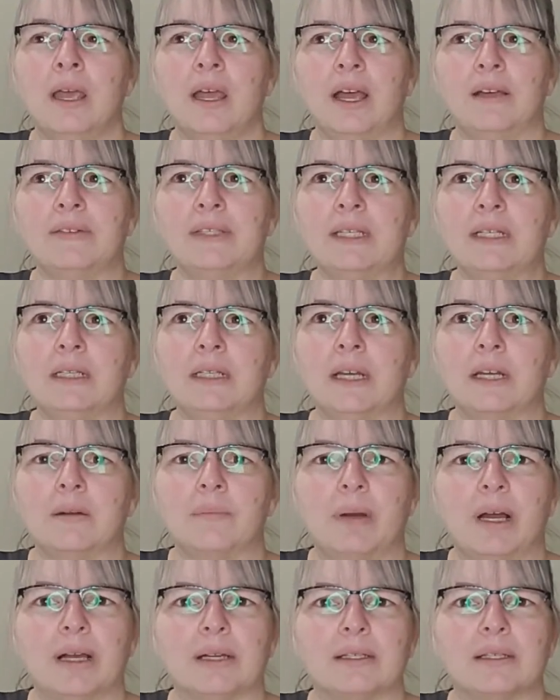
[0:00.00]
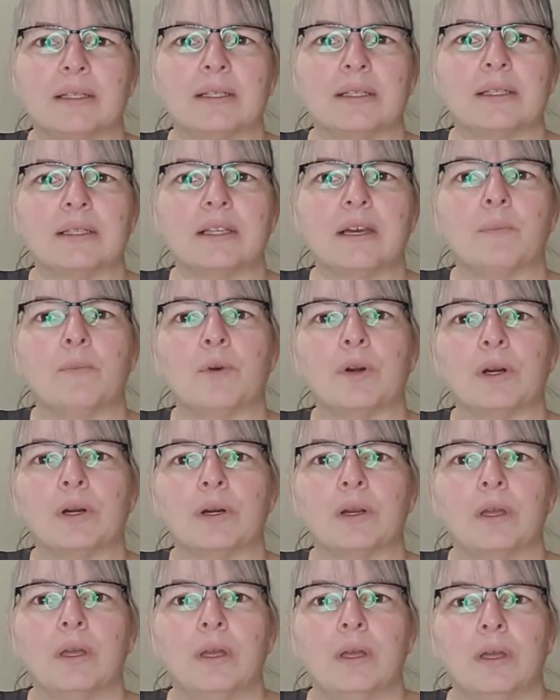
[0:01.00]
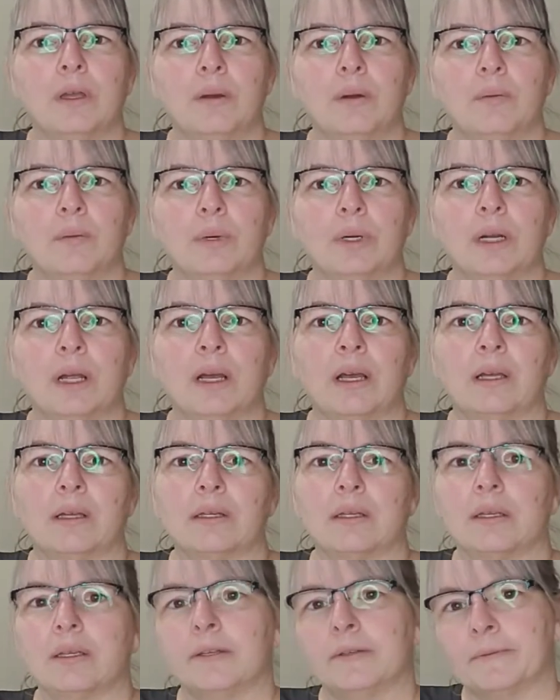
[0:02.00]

I've seen a lot of boxes, and some were not